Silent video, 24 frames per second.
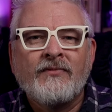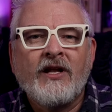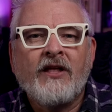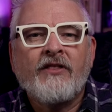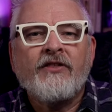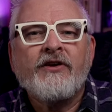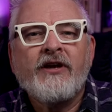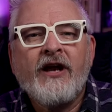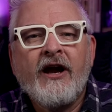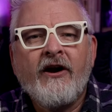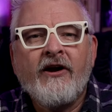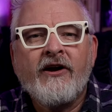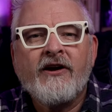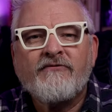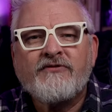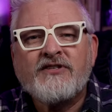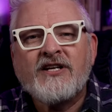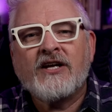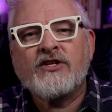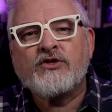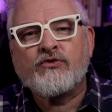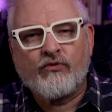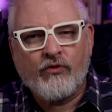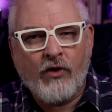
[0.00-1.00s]
Now, the narrative
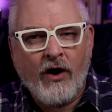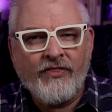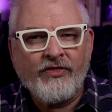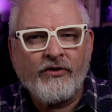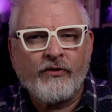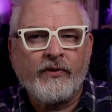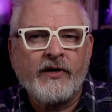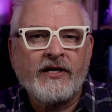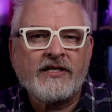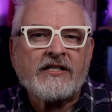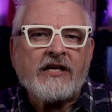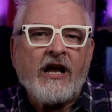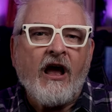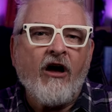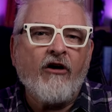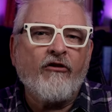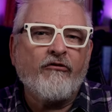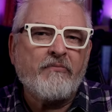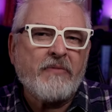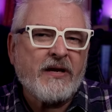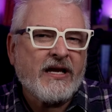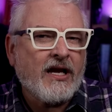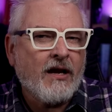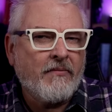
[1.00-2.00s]
does run the risk
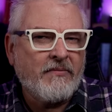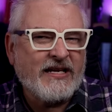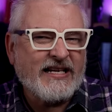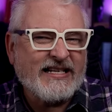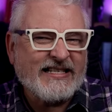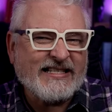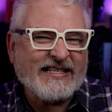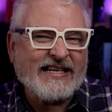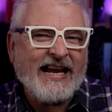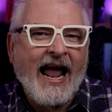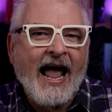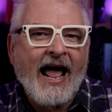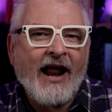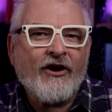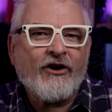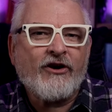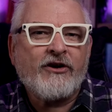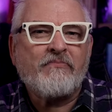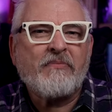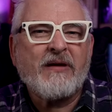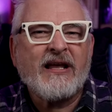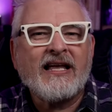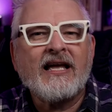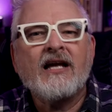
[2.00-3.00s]
of becoming
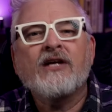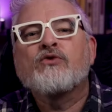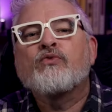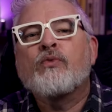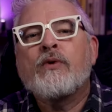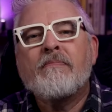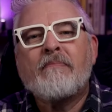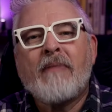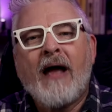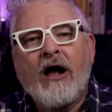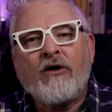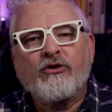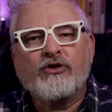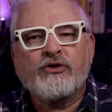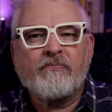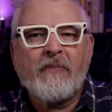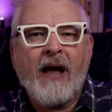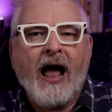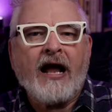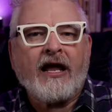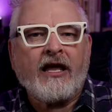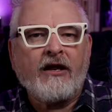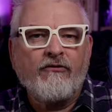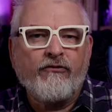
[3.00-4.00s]
scattered because we bounce
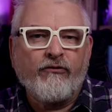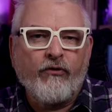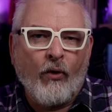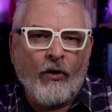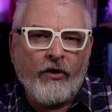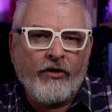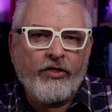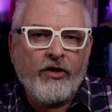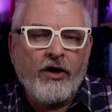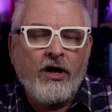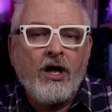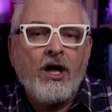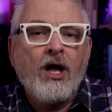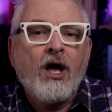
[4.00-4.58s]
back and forth,